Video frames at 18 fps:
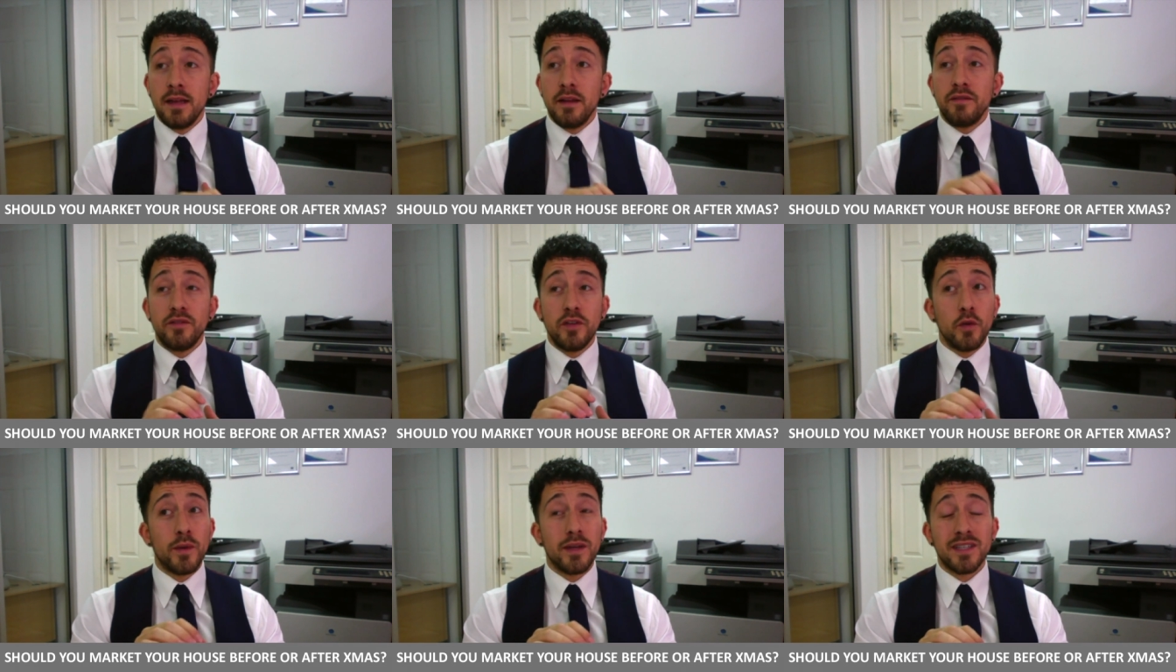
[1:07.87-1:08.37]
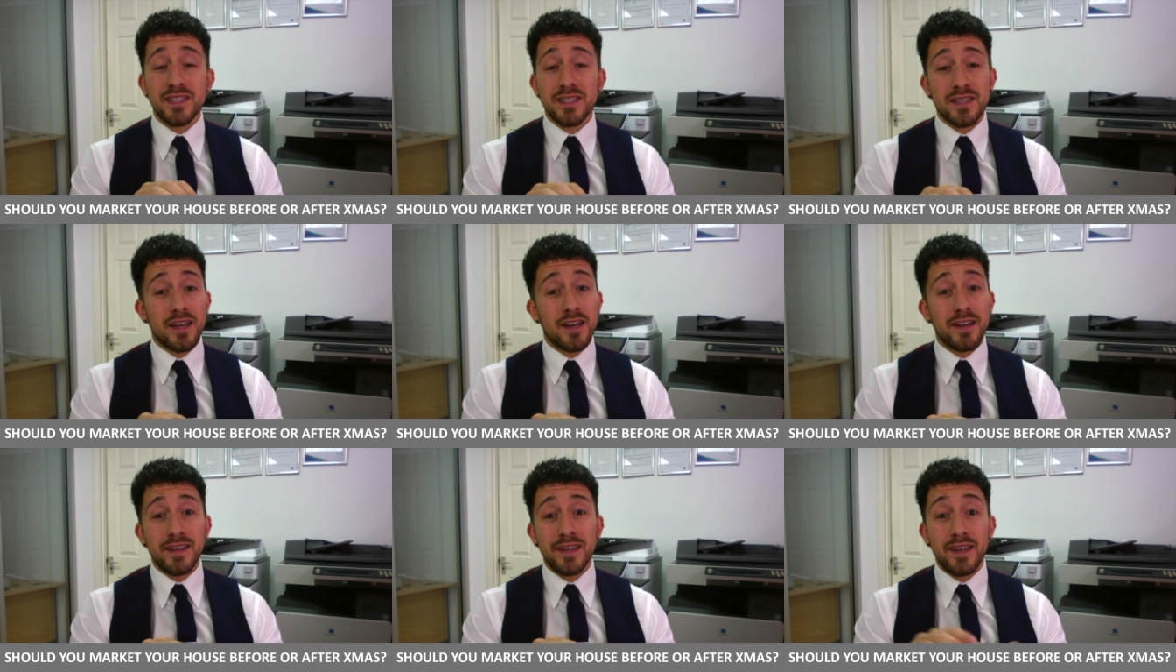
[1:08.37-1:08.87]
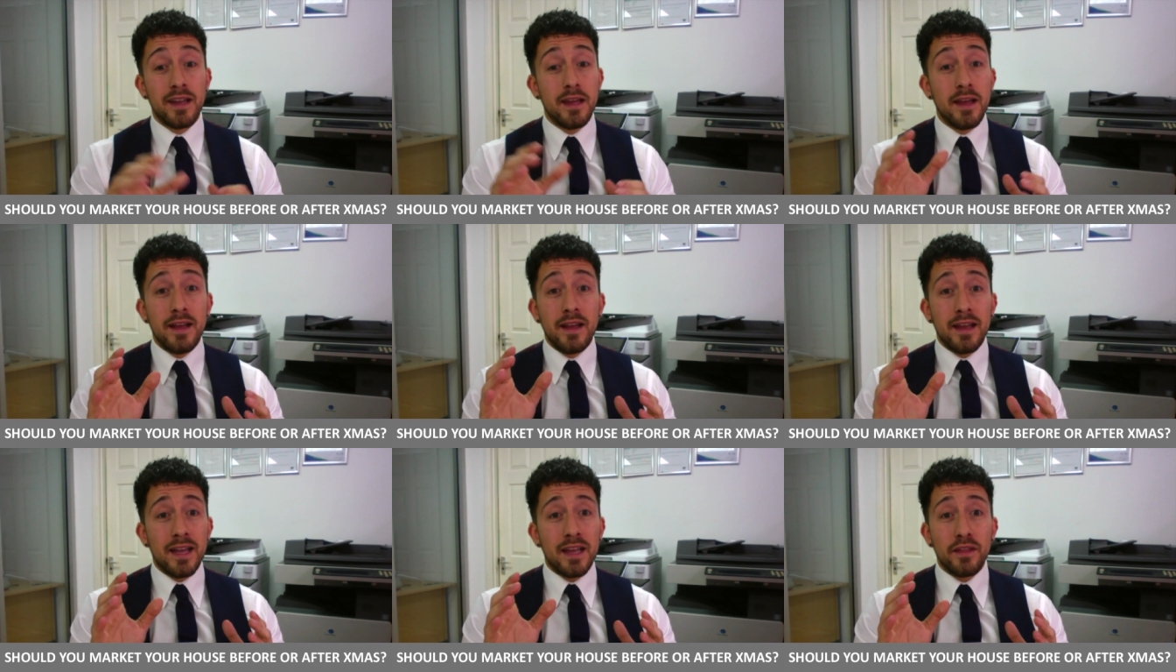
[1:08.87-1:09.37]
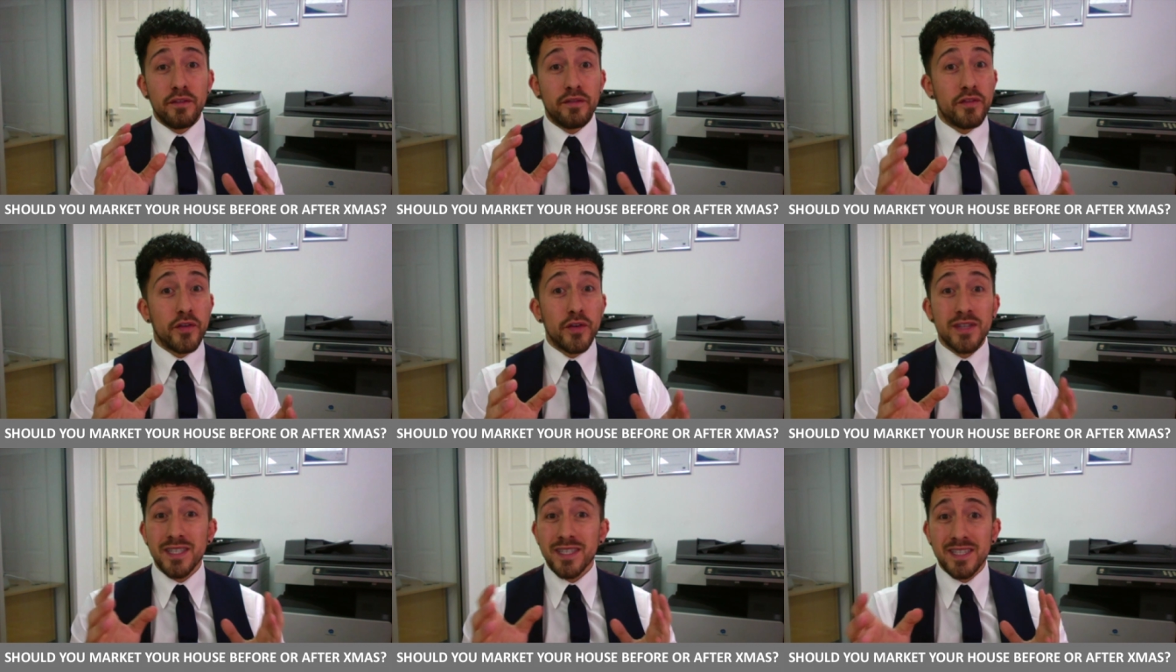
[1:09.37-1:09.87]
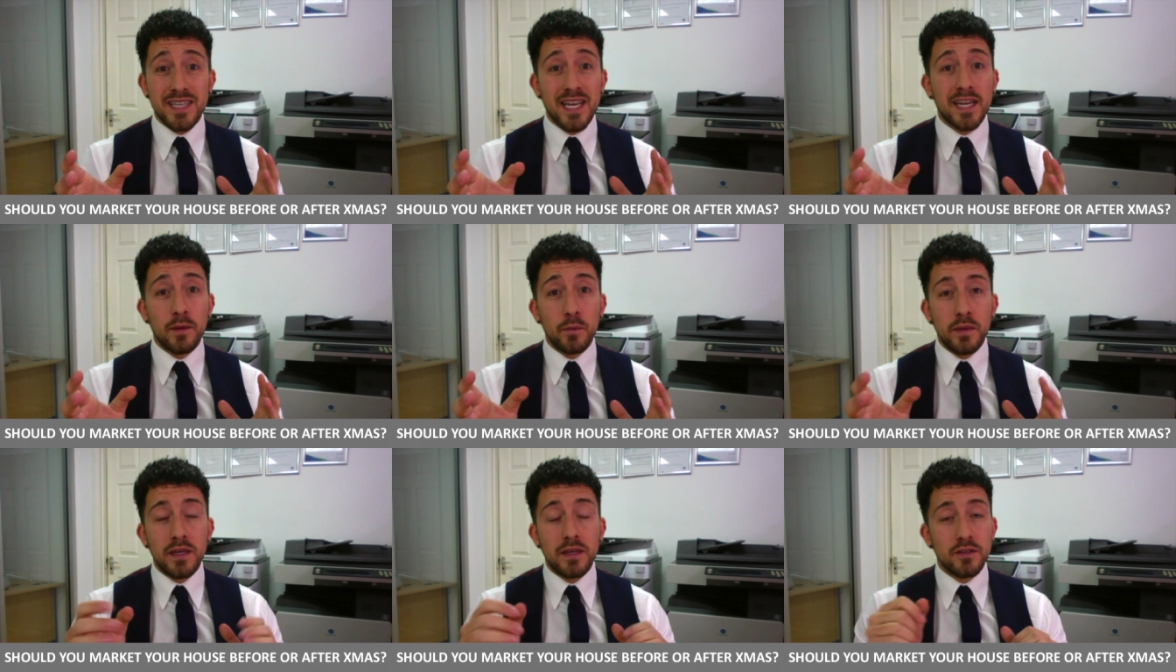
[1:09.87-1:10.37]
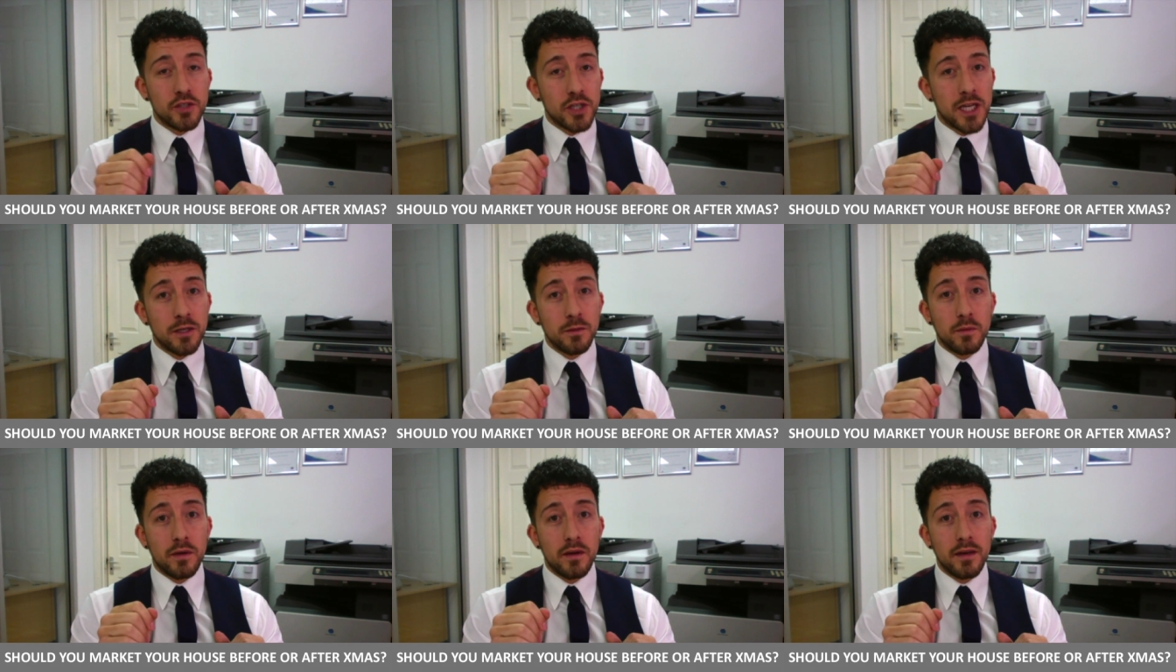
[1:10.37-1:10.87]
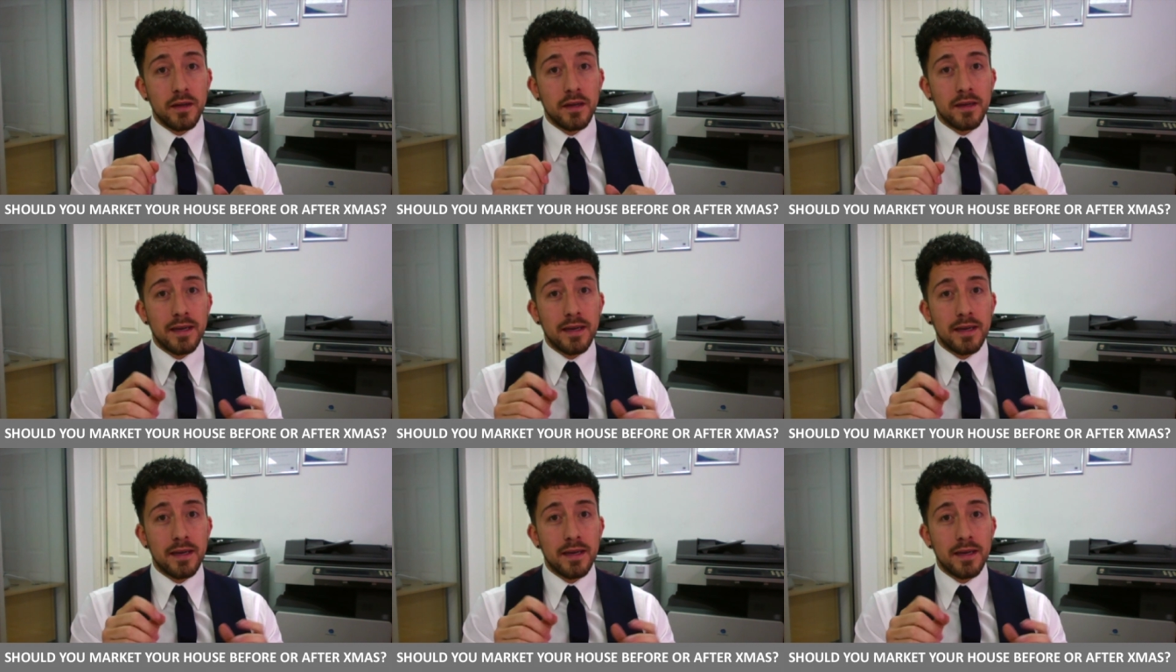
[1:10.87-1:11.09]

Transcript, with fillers: viewing starting in the first and second week of January.